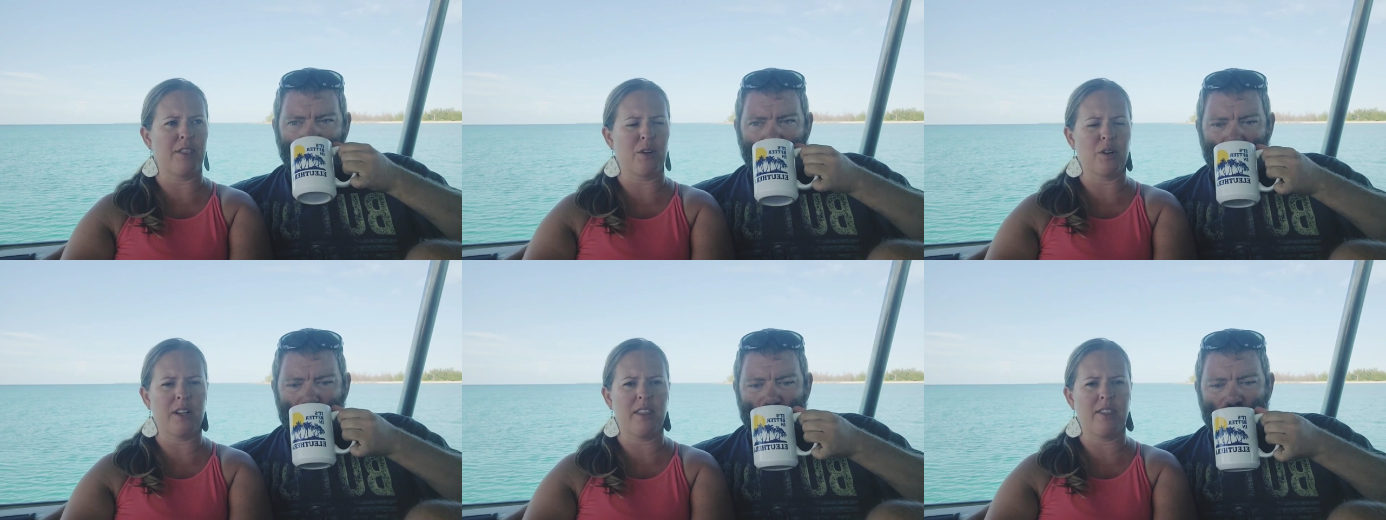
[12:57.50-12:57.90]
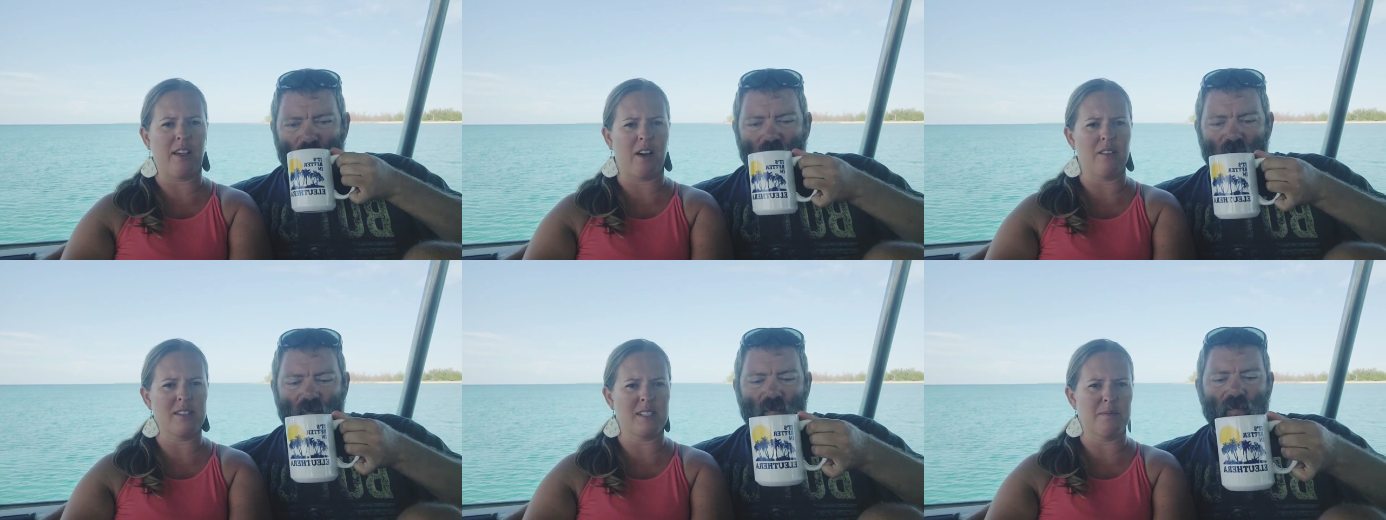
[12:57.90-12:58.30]

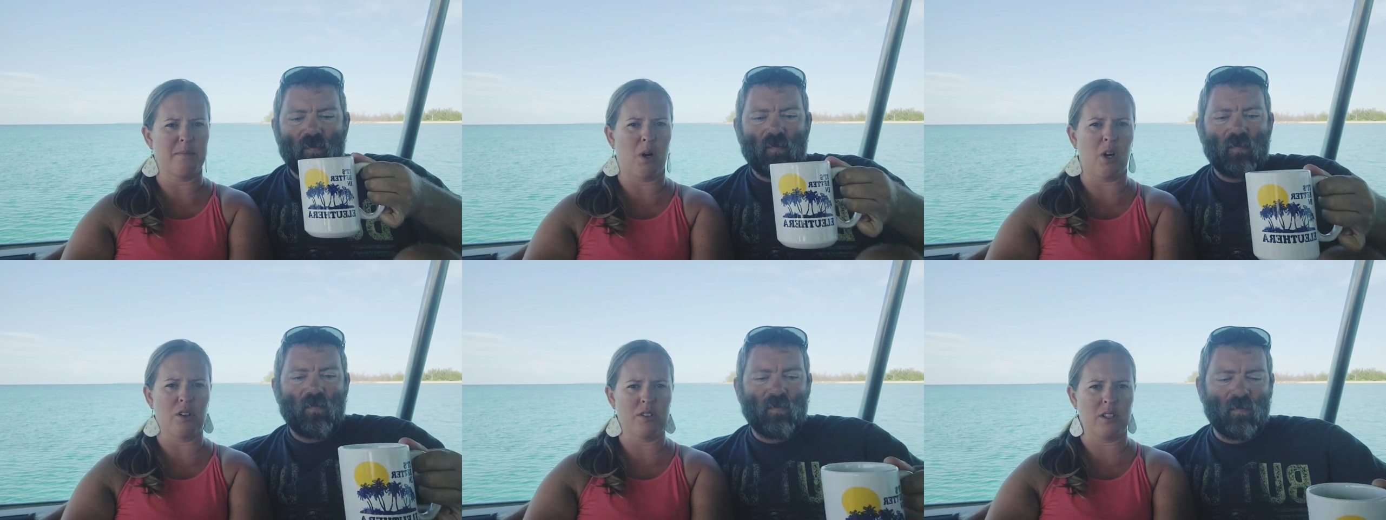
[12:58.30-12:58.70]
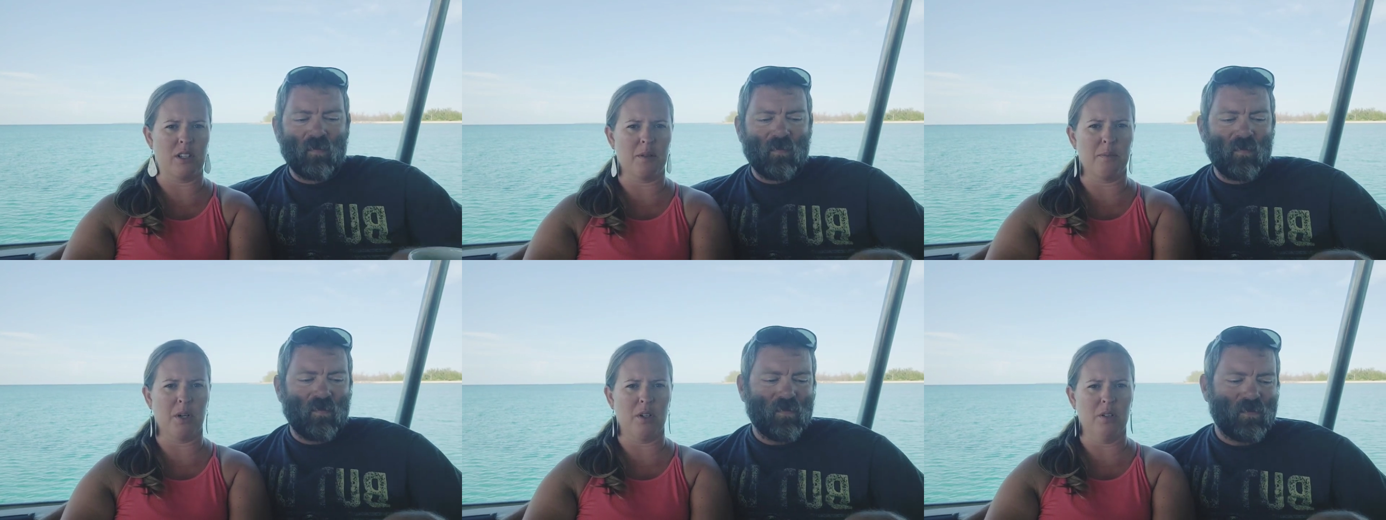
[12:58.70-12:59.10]
Speaker 1: 30,000 parts mm-hmm. on a
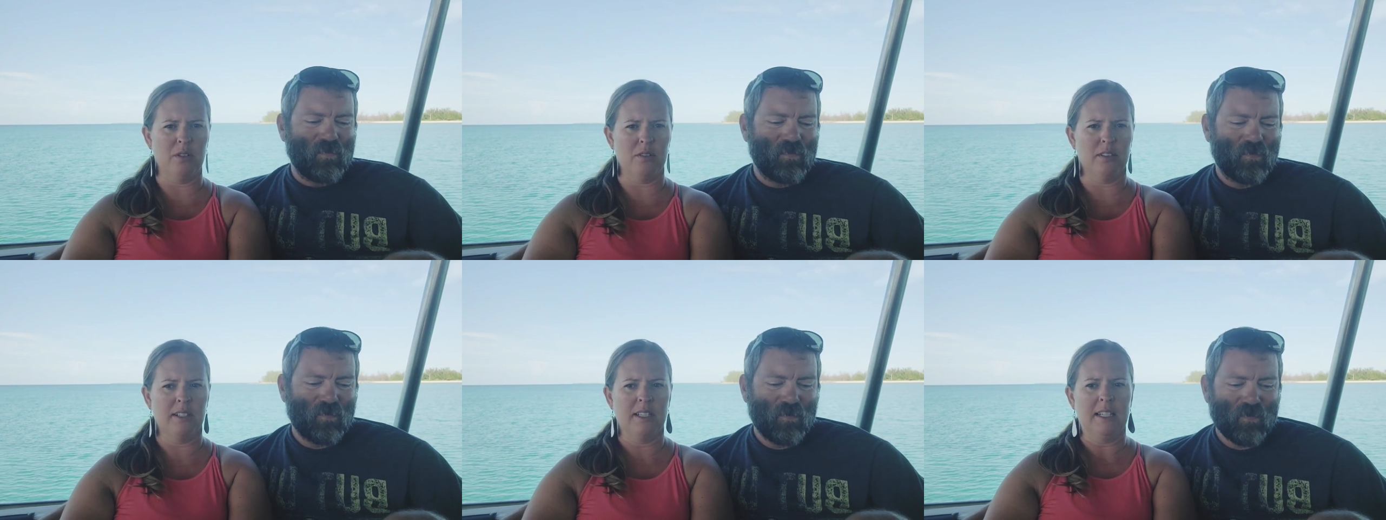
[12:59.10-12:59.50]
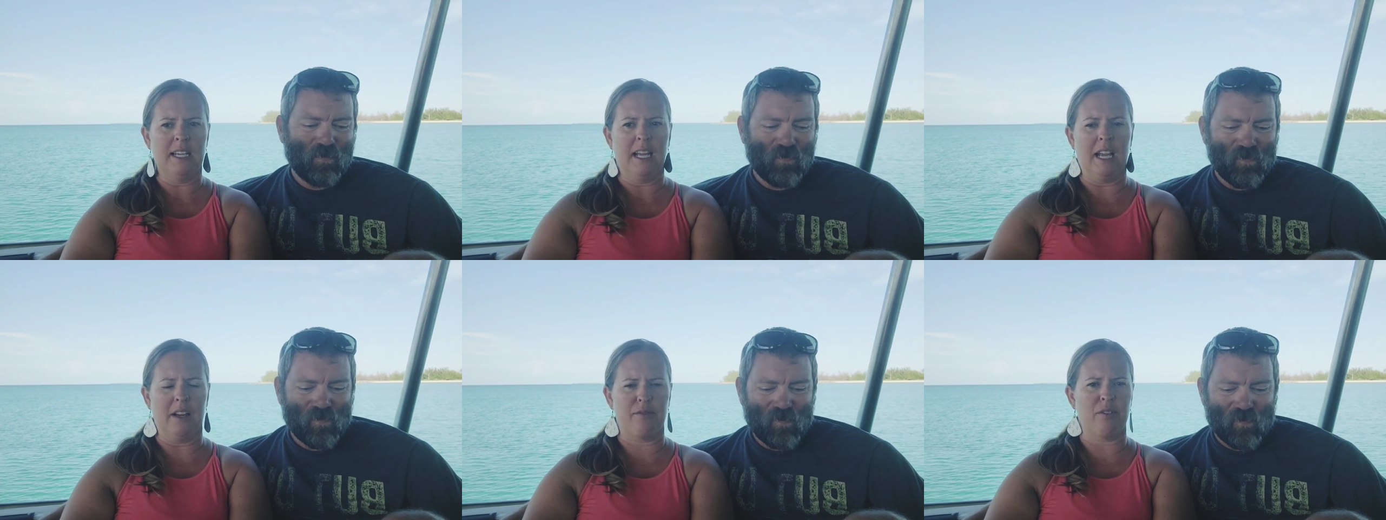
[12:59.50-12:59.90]
mm-hmm. boat.
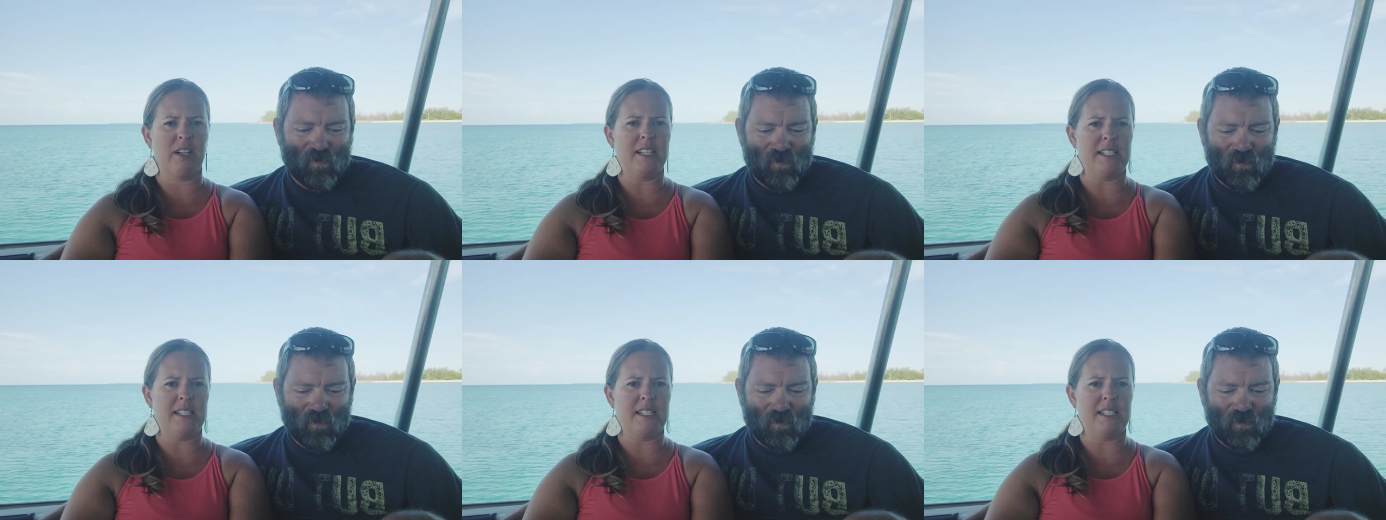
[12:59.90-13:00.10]
Every